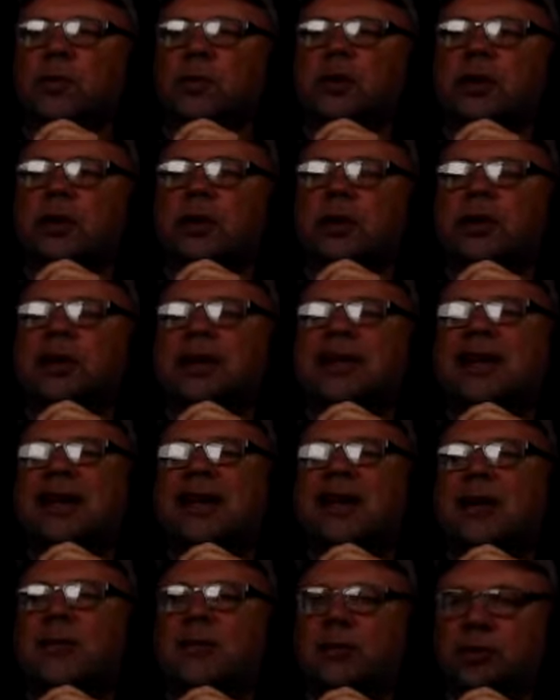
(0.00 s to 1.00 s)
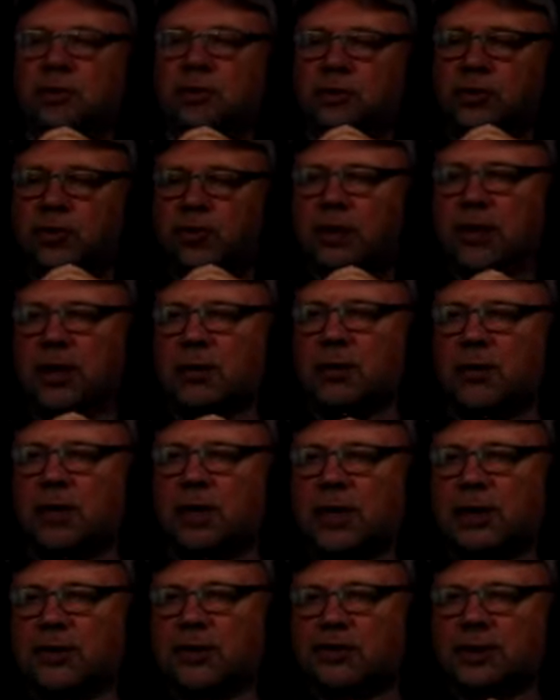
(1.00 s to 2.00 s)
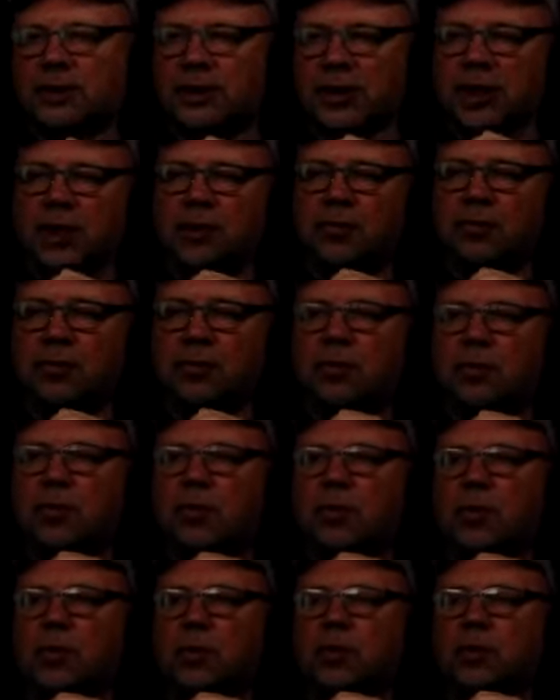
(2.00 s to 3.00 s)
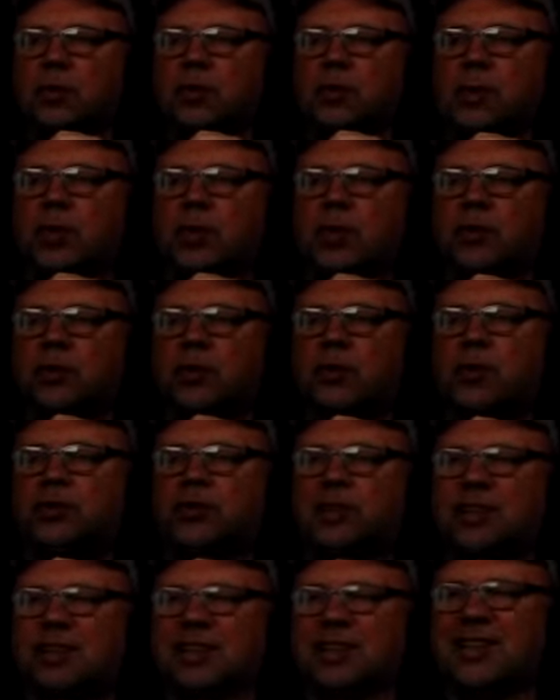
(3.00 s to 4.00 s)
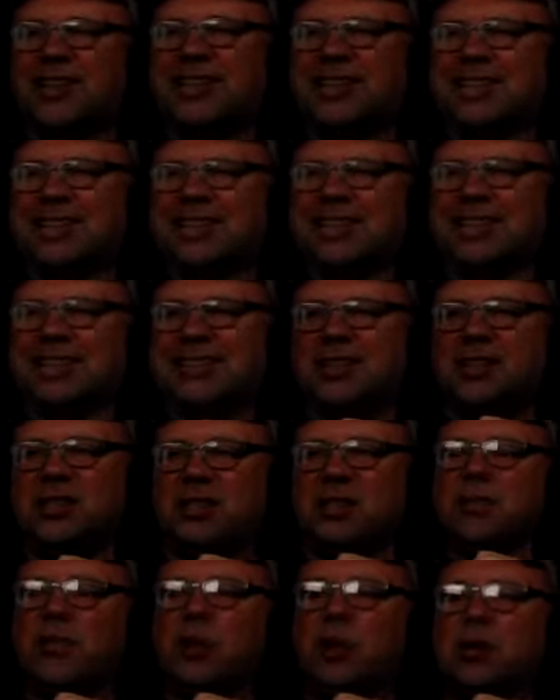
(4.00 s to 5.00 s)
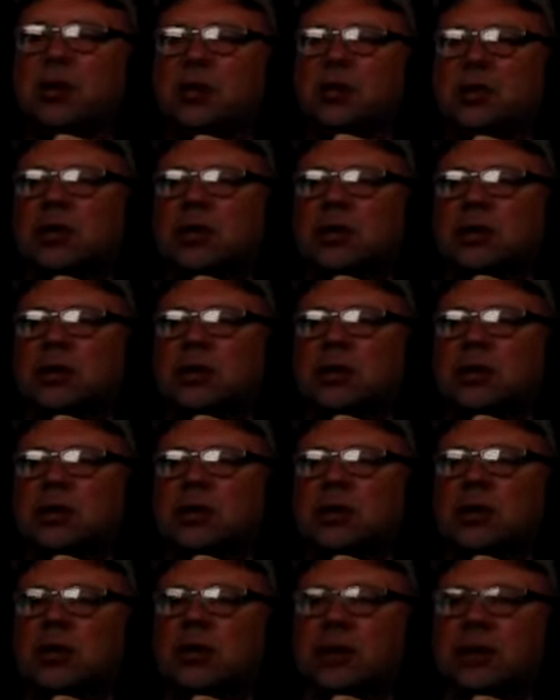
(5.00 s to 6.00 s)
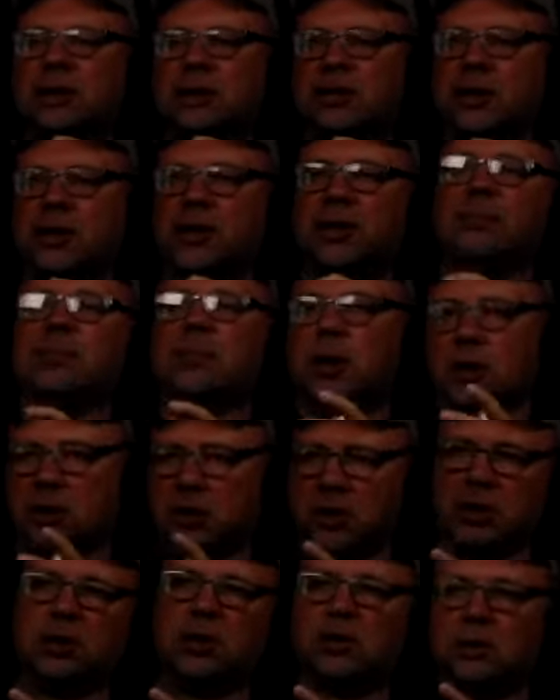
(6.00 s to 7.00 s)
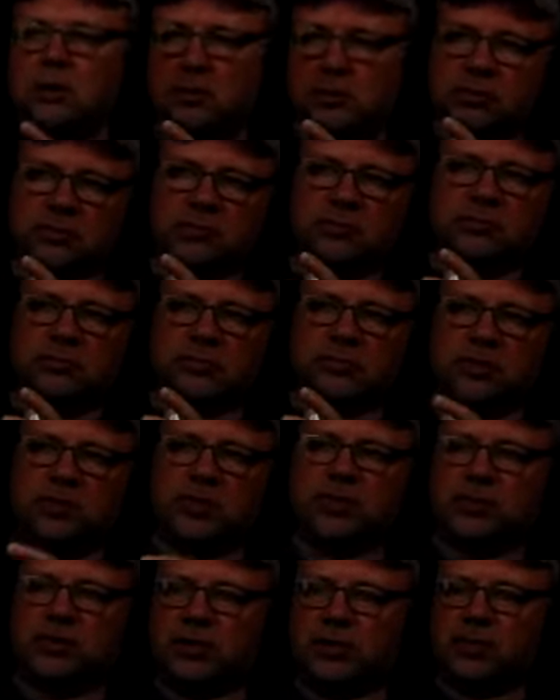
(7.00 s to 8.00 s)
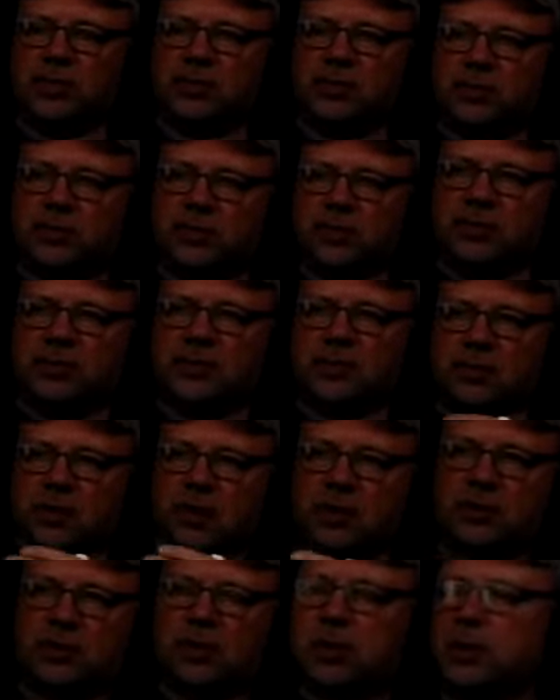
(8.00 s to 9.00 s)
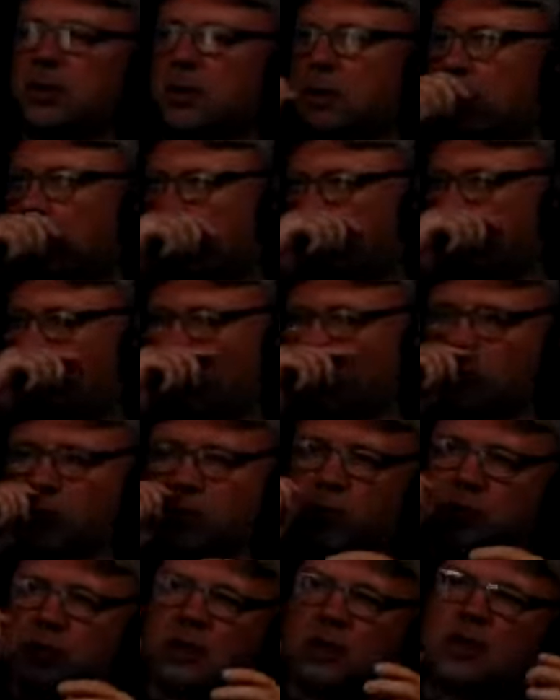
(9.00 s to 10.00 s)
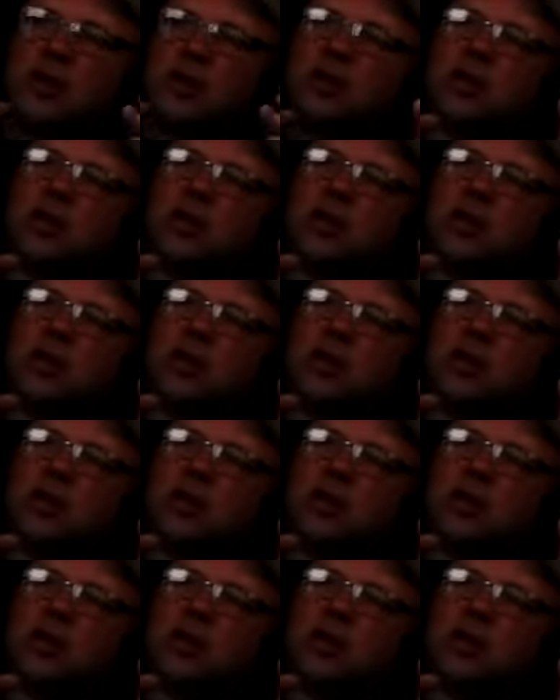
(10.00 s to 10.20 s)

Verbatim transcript: uh, our during our last lab, we were using the DC motor as a motor or DC machine as a motor, and we were